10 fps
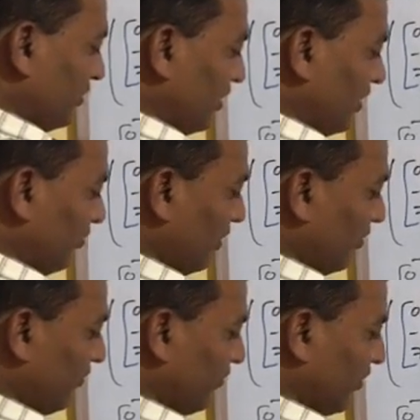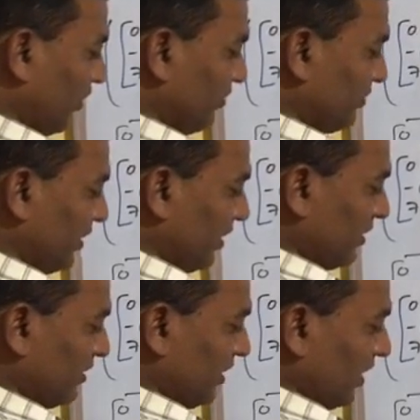see, number of columns here
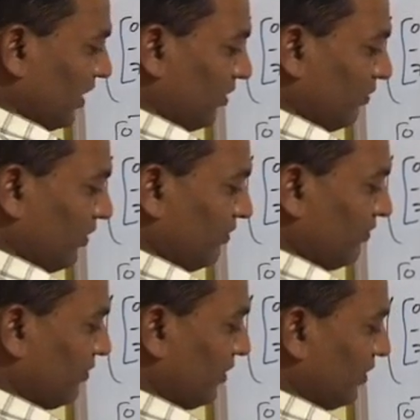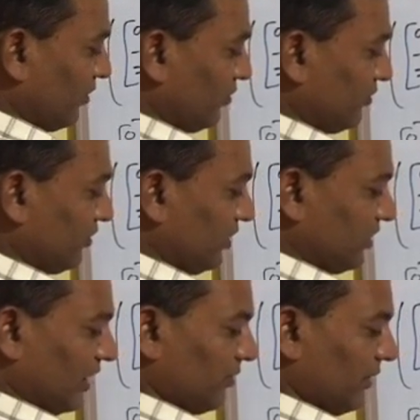is 3 and number of rows in
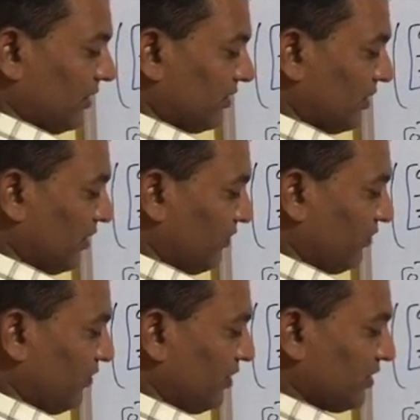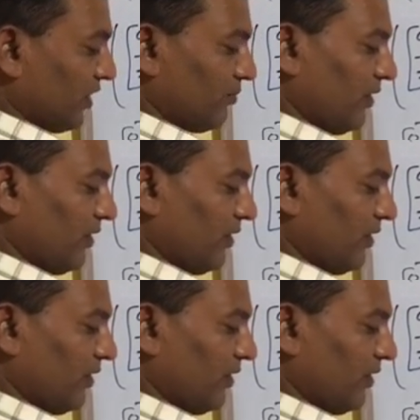second matrix is, therefore this can